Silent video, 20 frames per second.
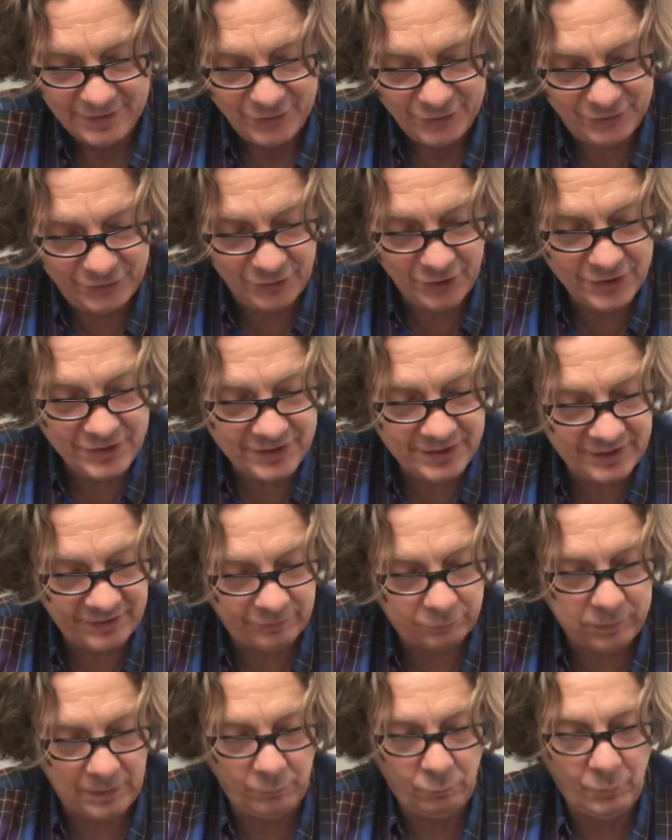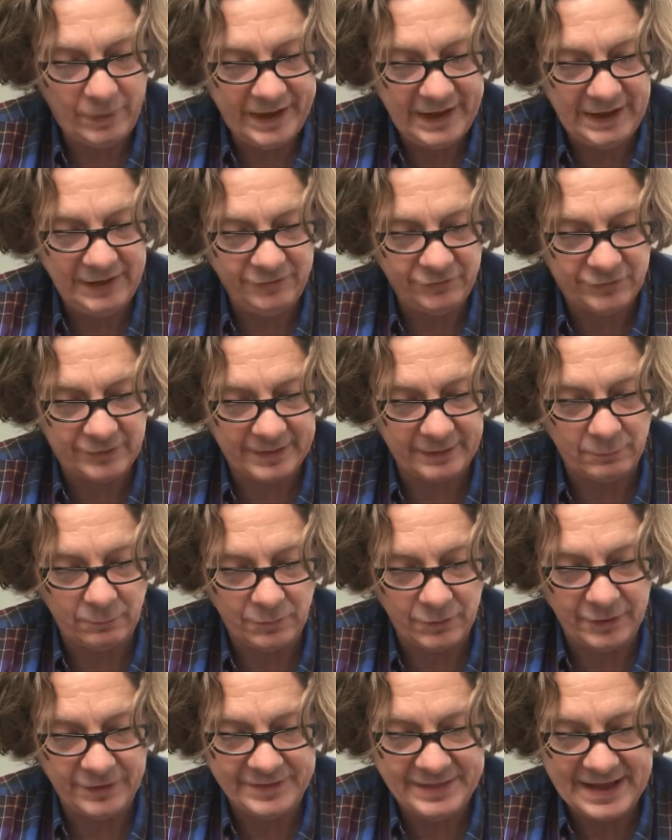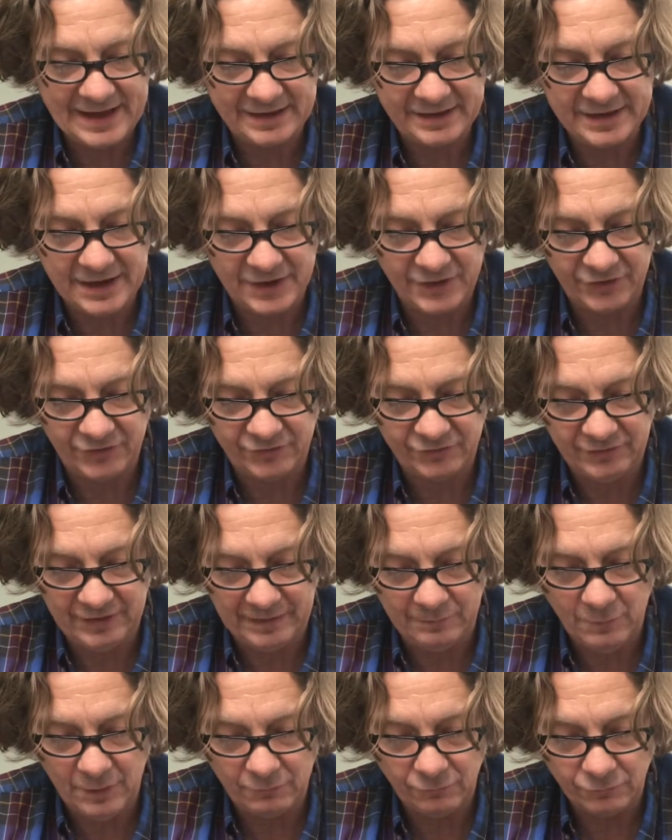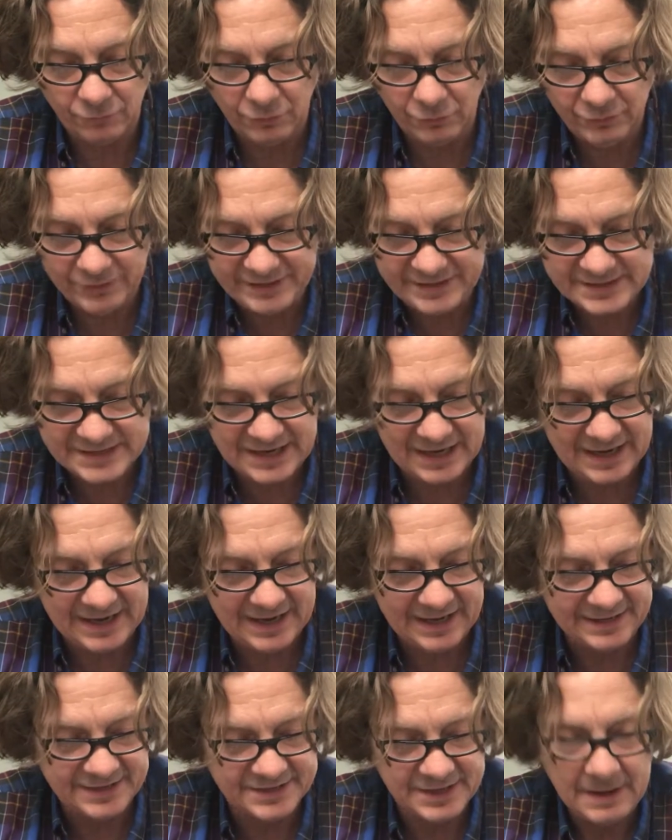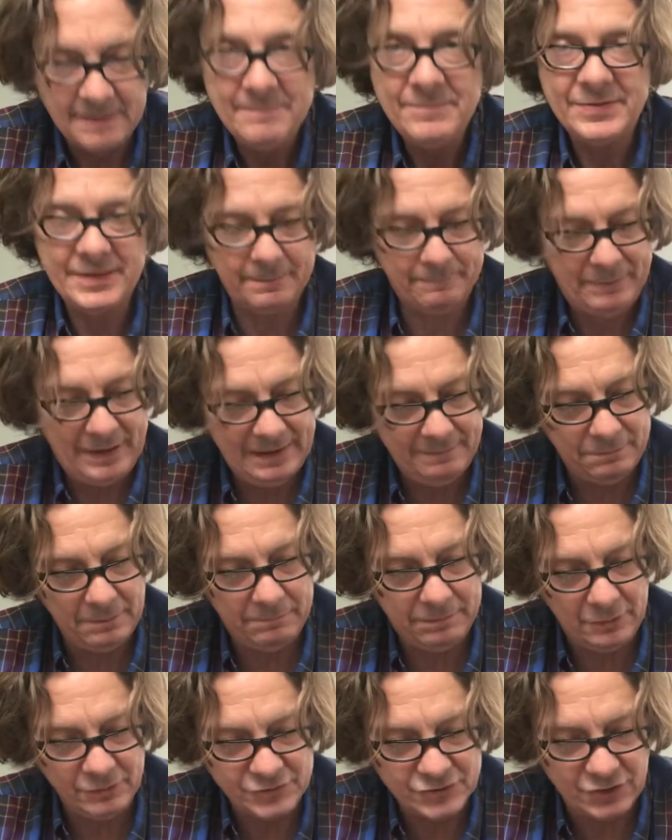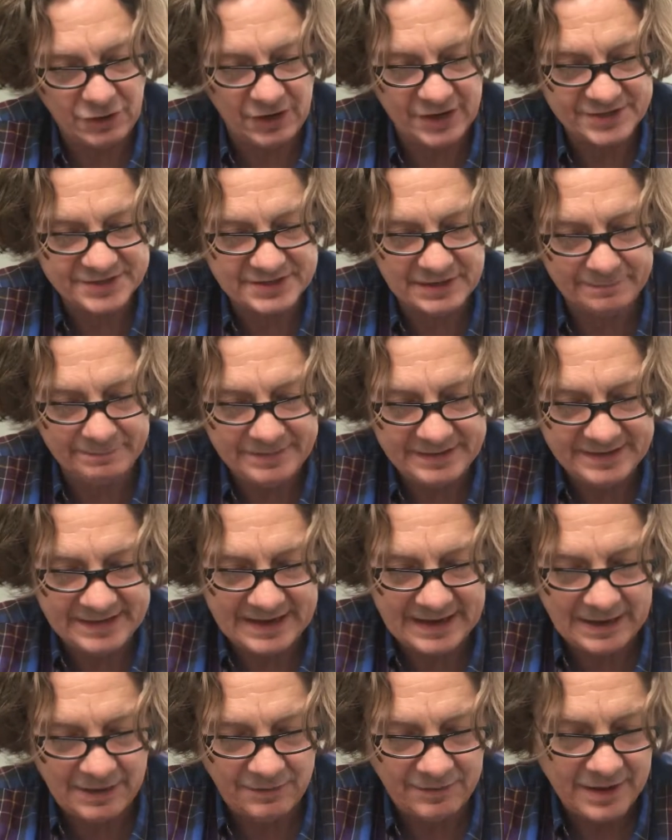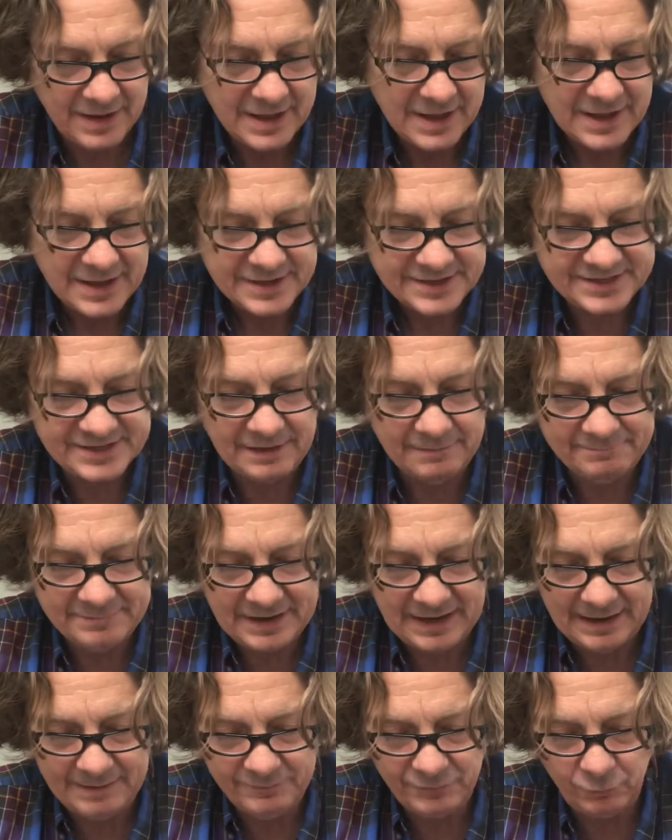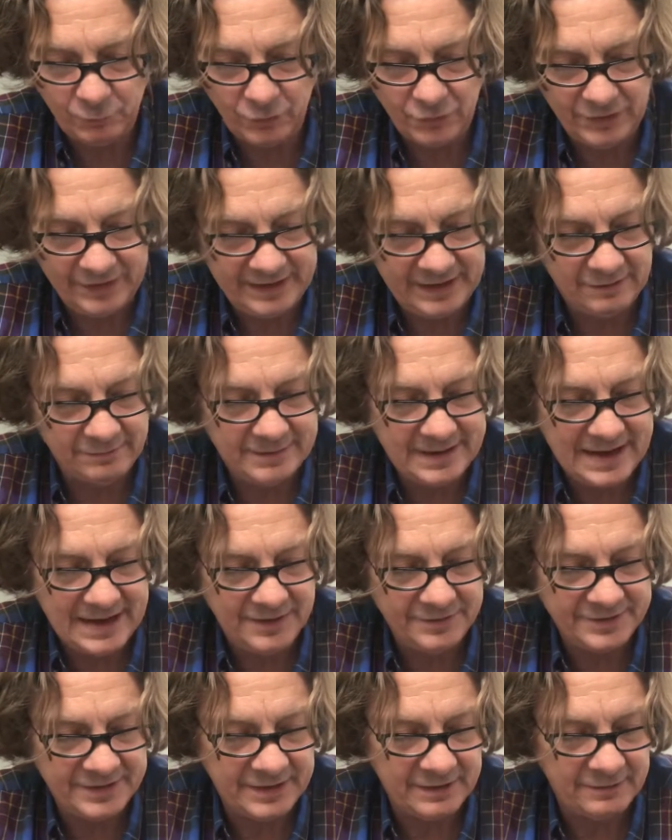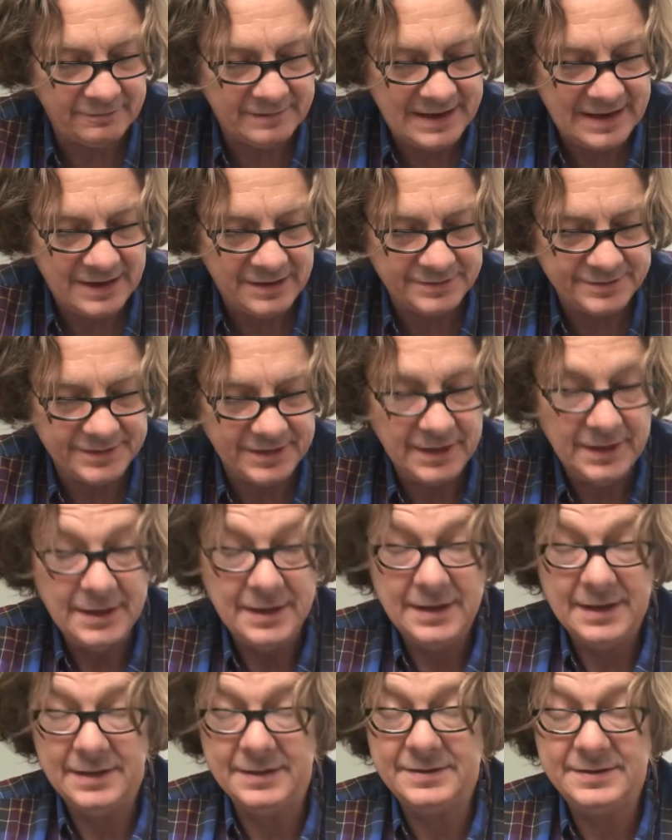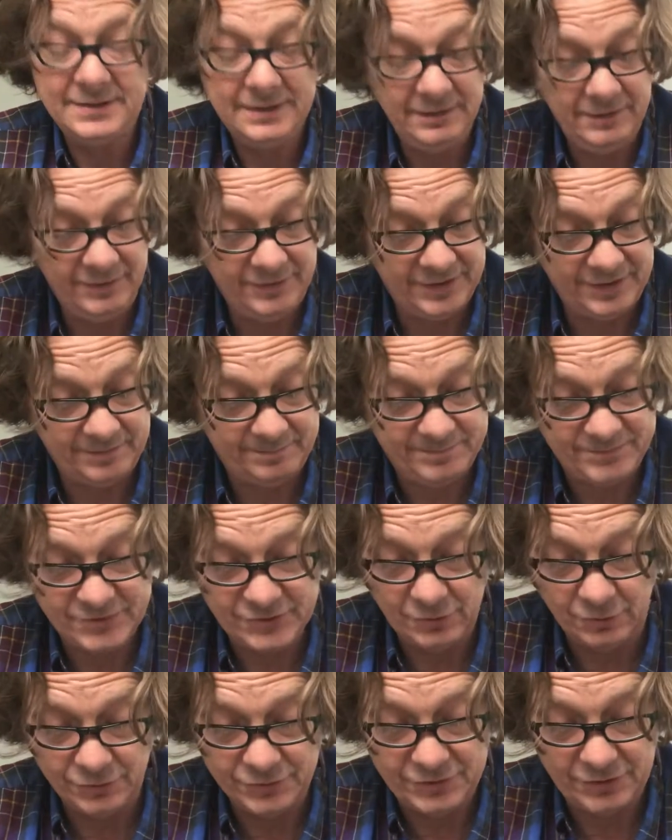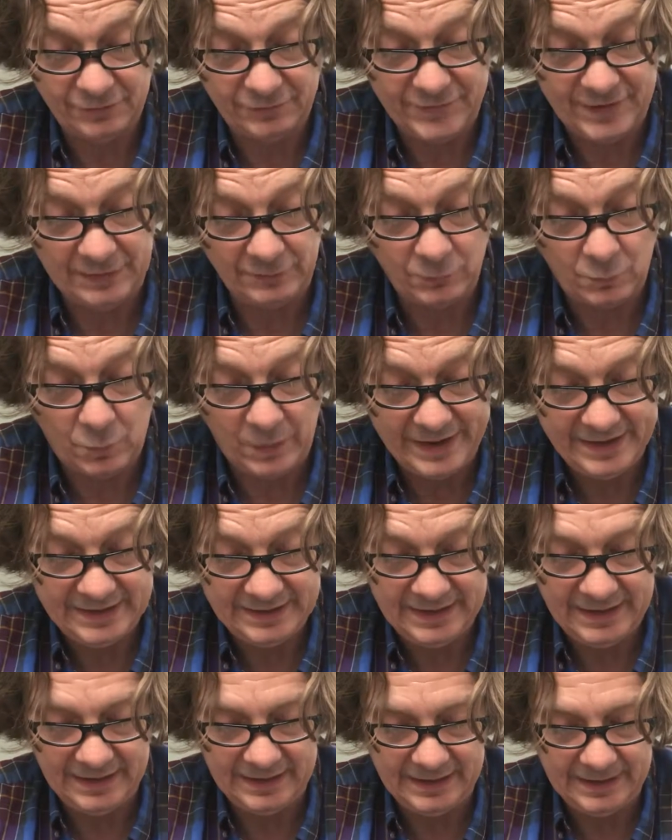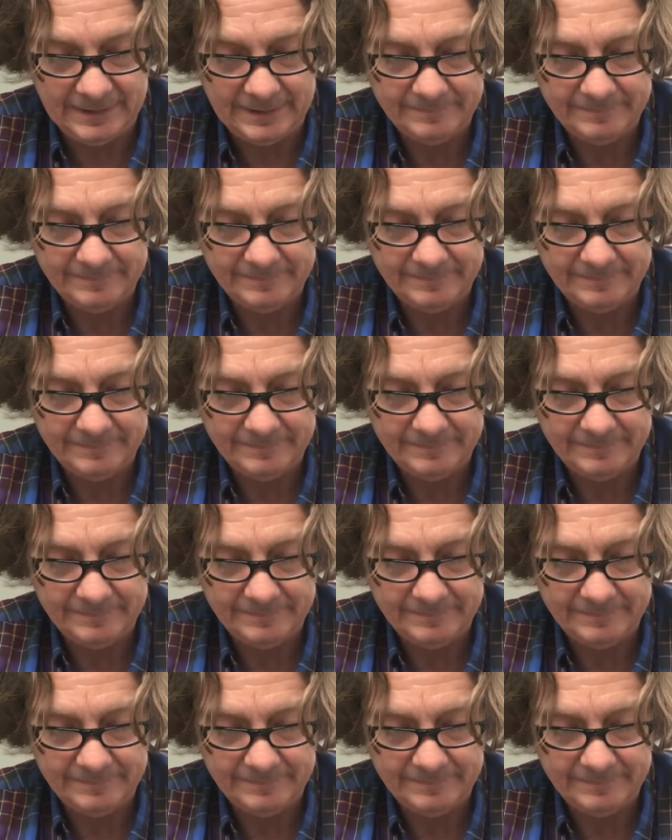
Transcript: Goodness, what waves there were in that gutter stream, what rolling tides! The paper boat tossed up and down, sometimes whirling around and around, until the soldier felt quite giddy.